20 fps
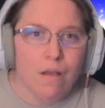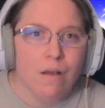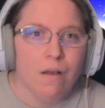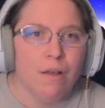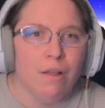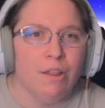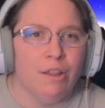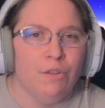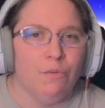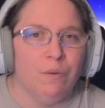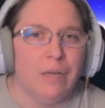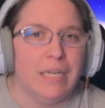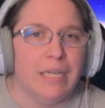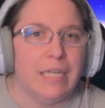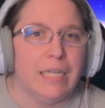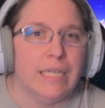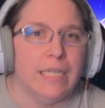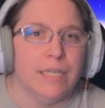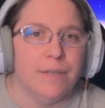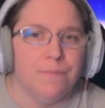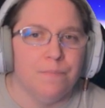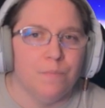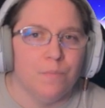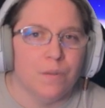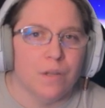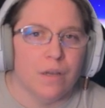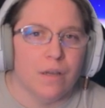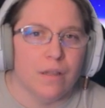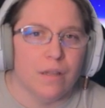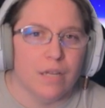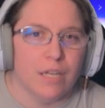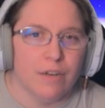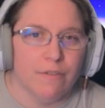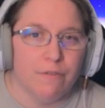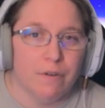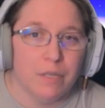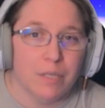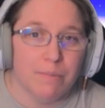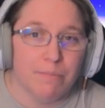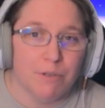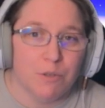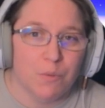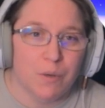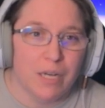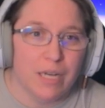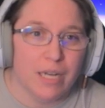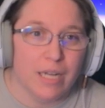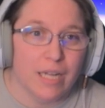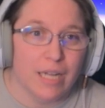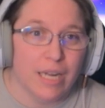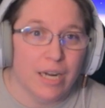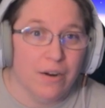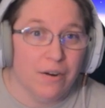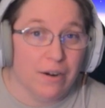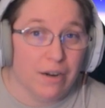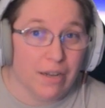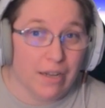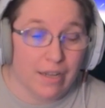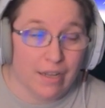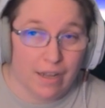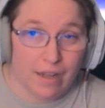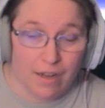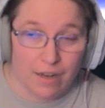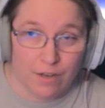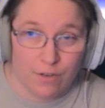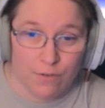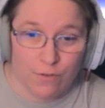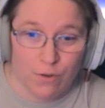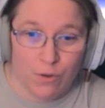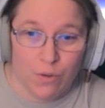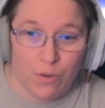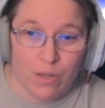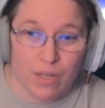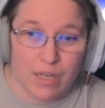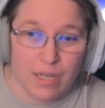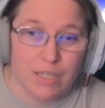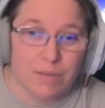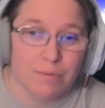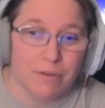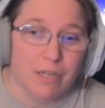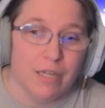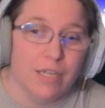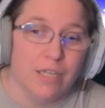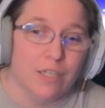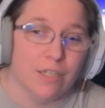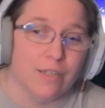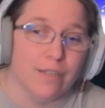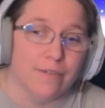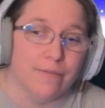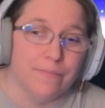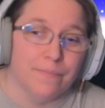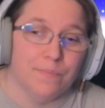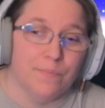3. The difference between clarity and full explanation.